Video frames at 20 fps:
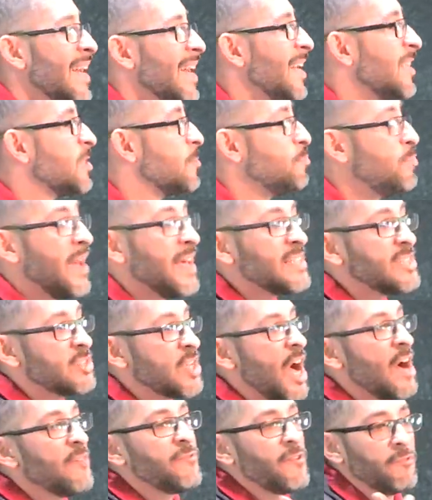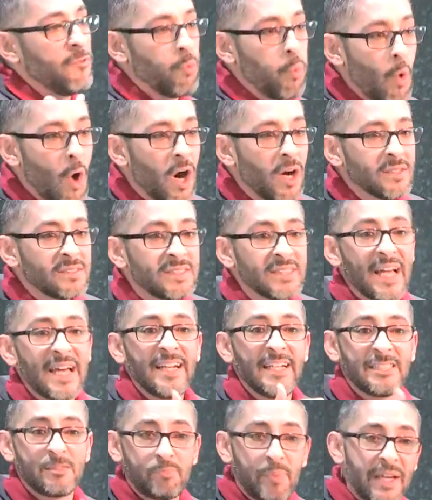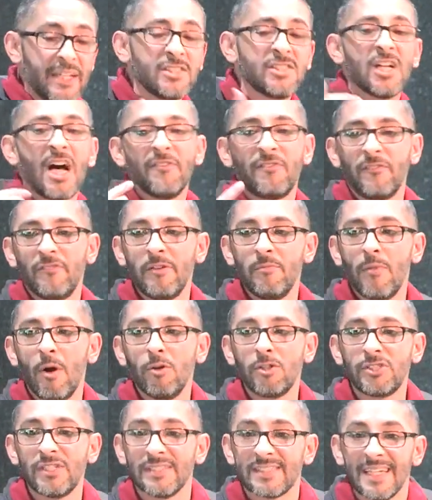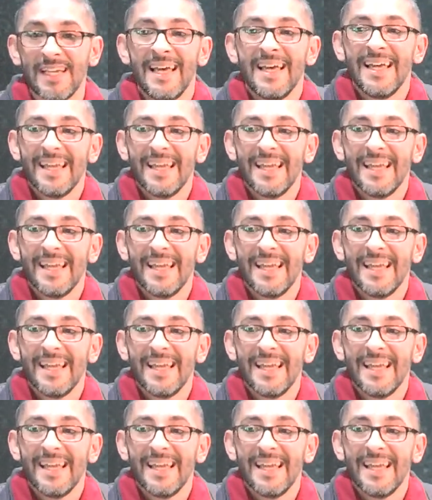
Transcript: it's based off of wants and it's based off of emotions.